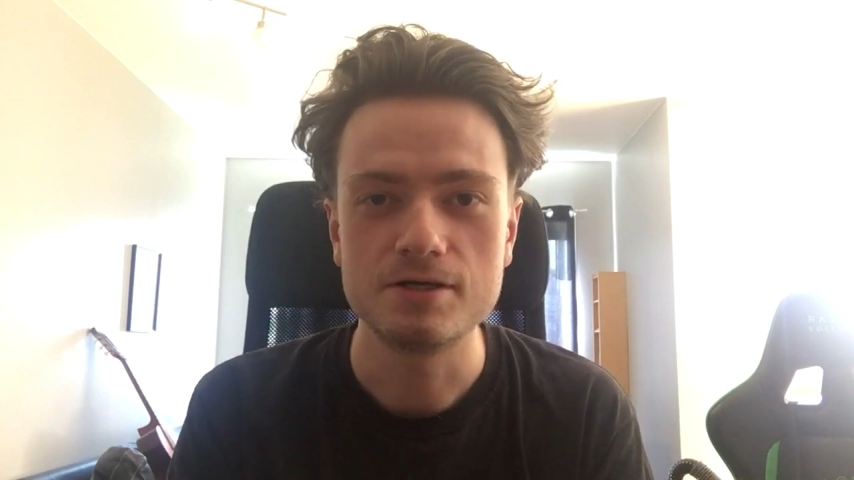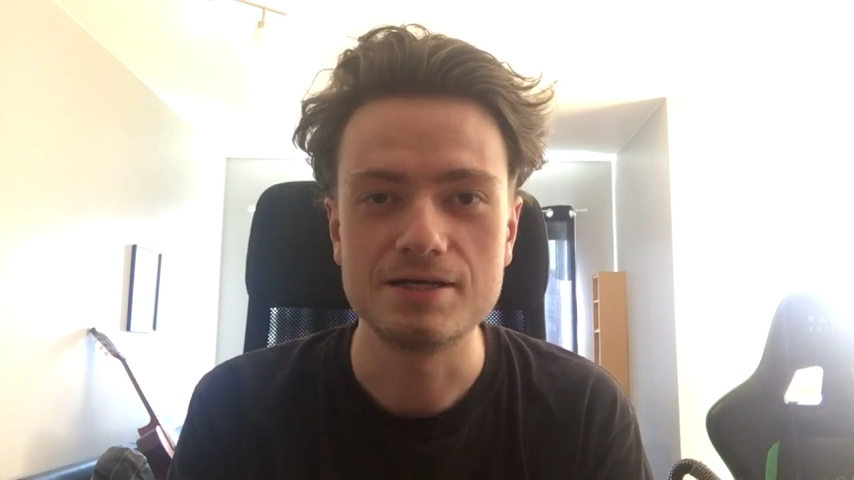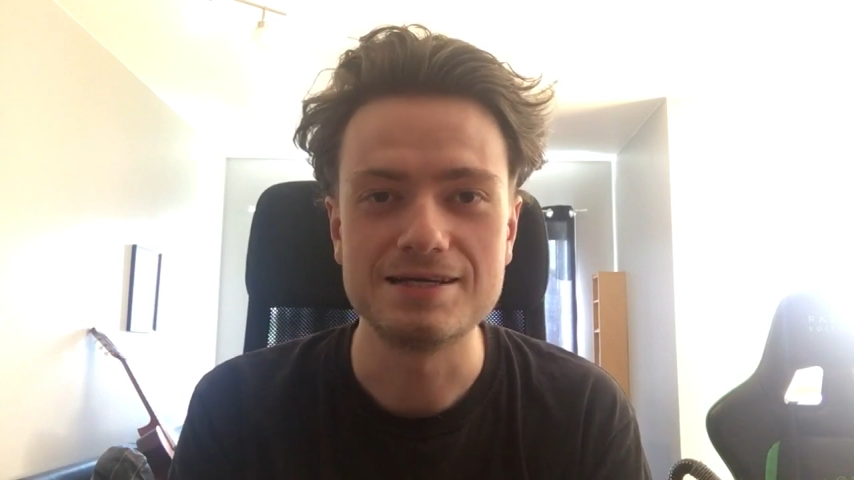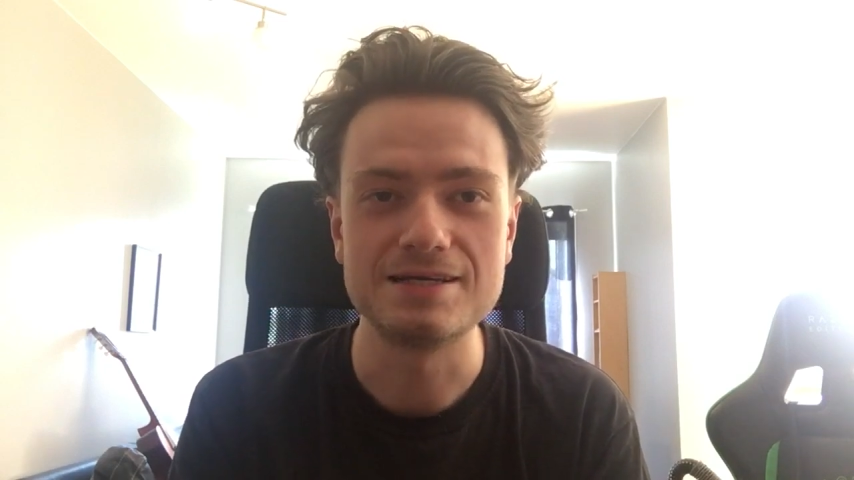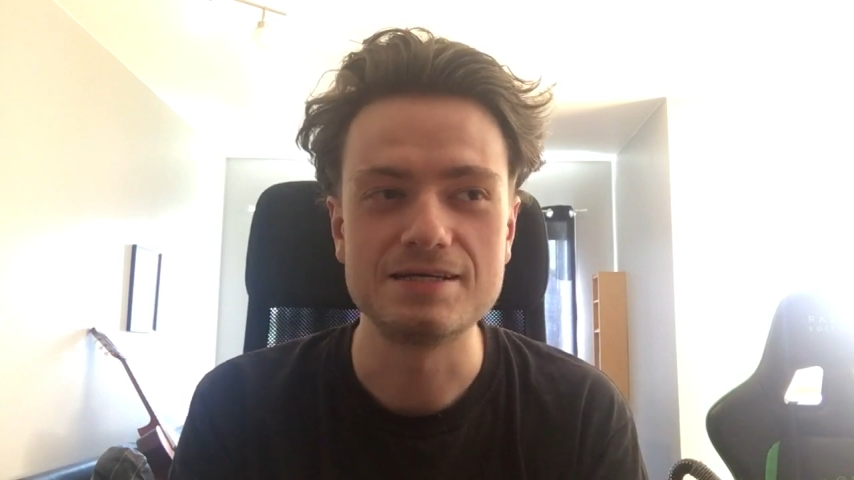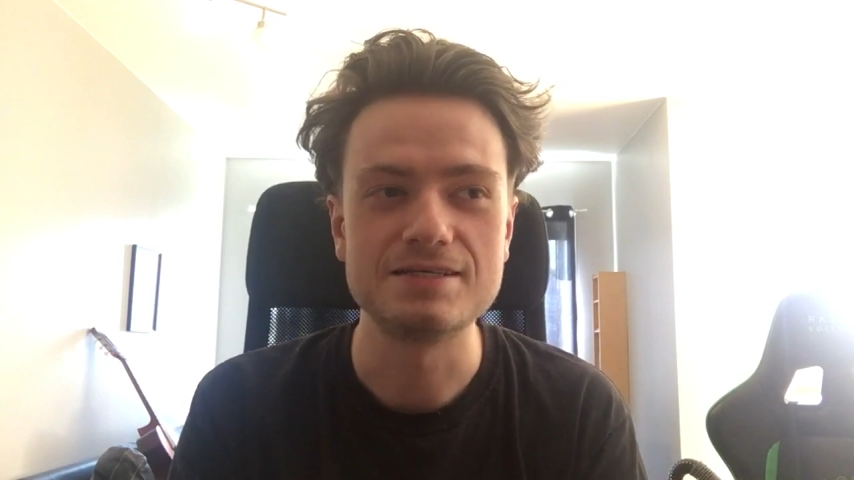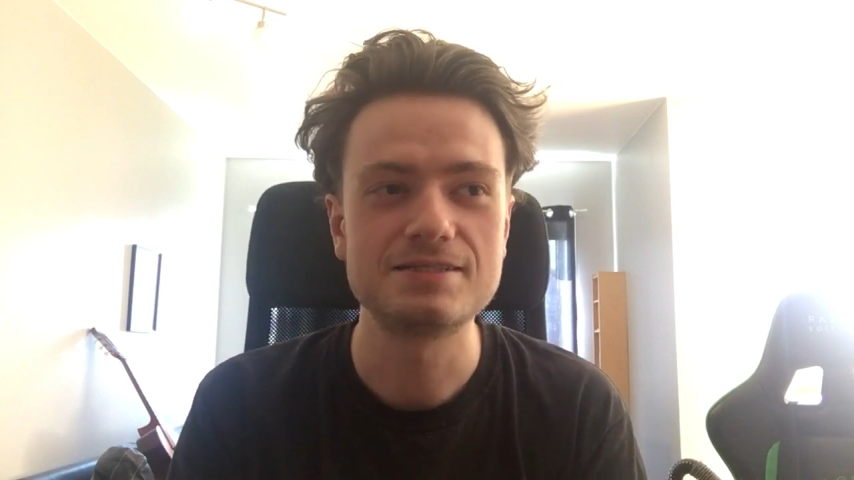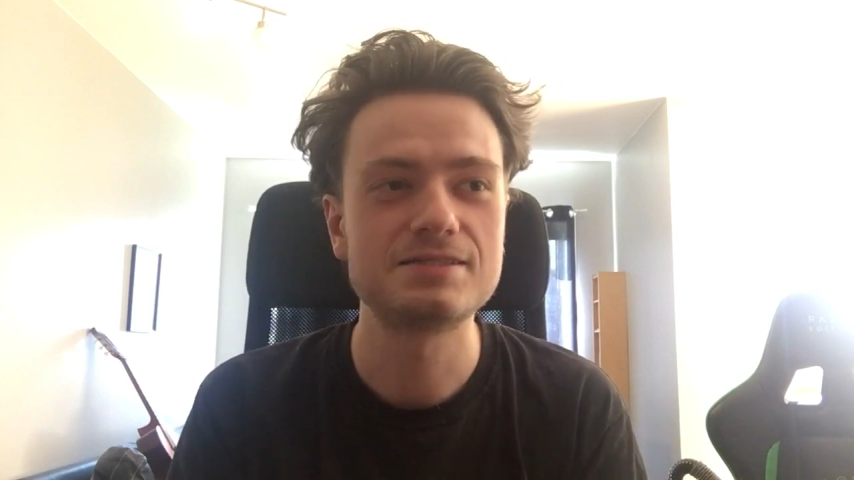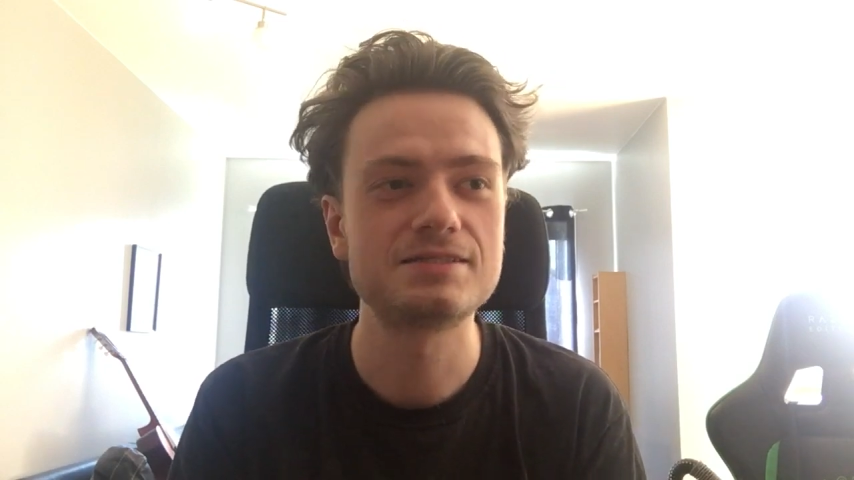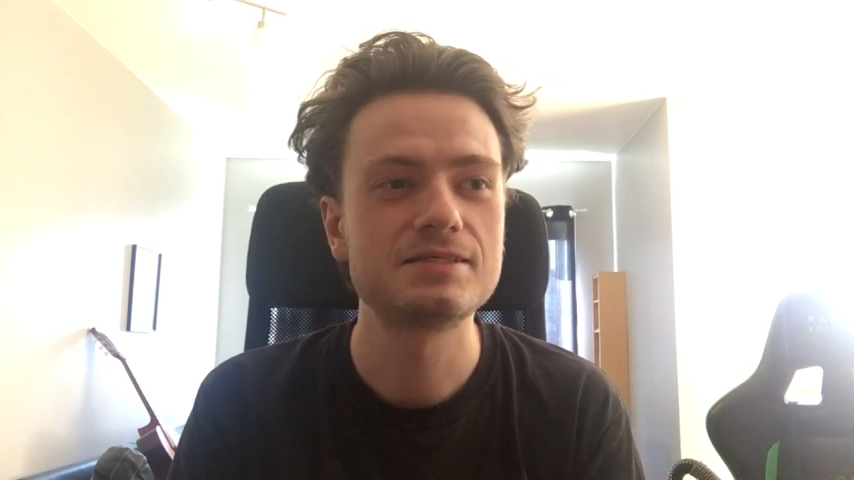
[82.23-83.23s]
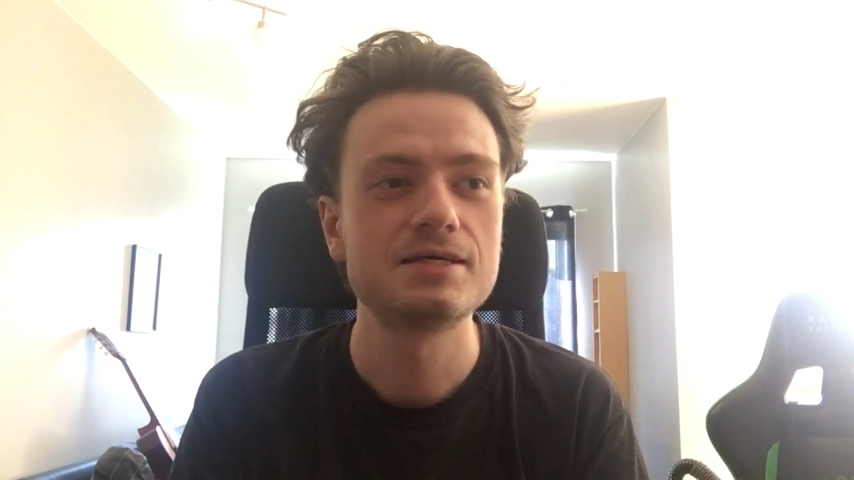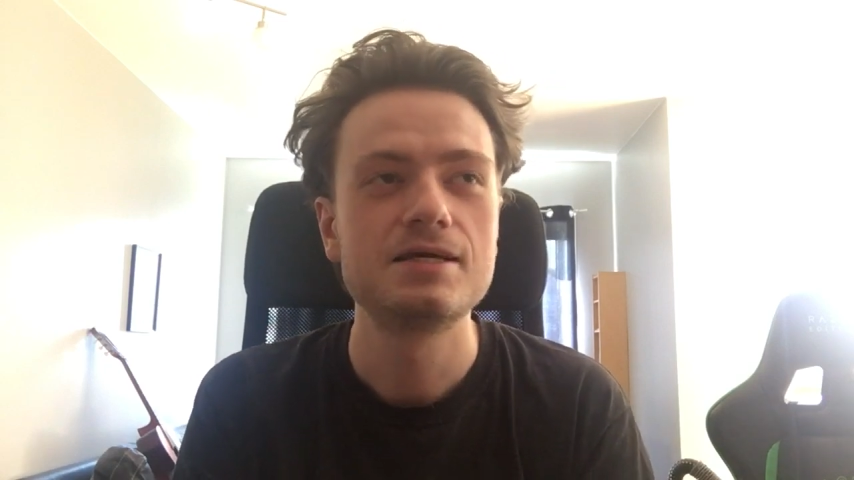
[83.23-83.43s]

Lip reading: is